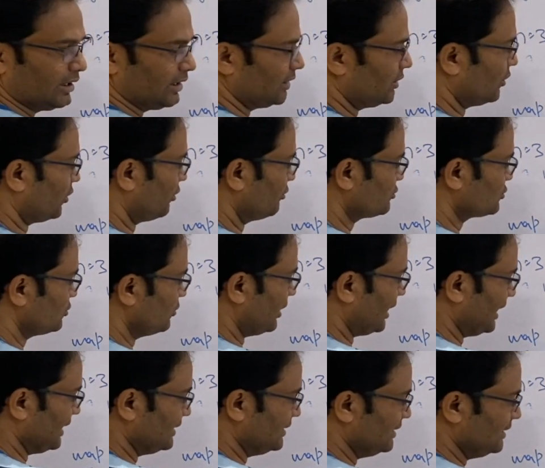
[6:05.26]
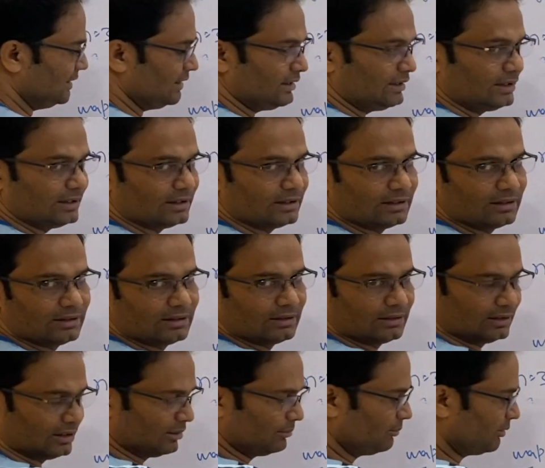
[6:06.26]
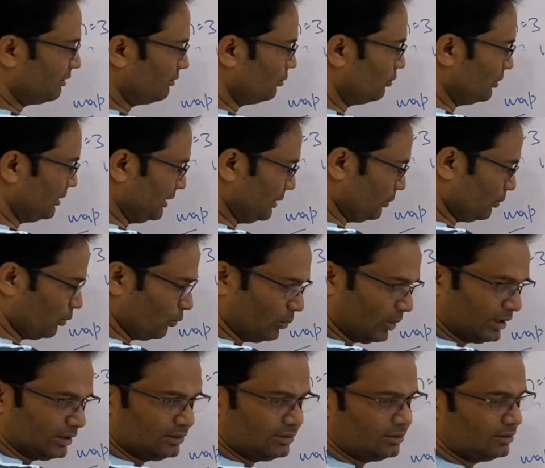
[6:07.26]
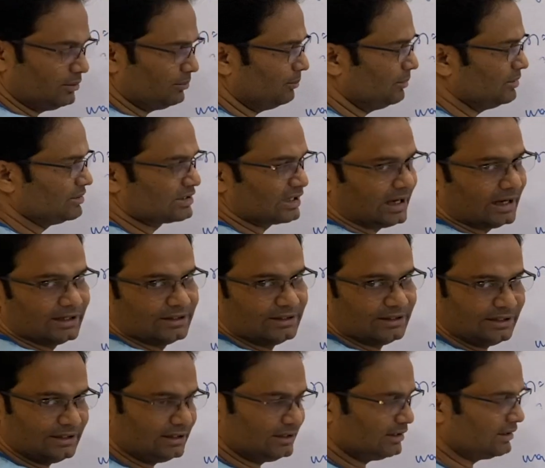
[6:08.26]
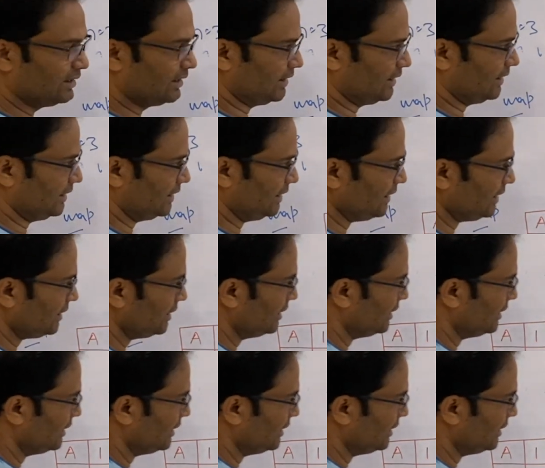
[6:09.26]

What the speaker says: and also I need number 1, means I need the A.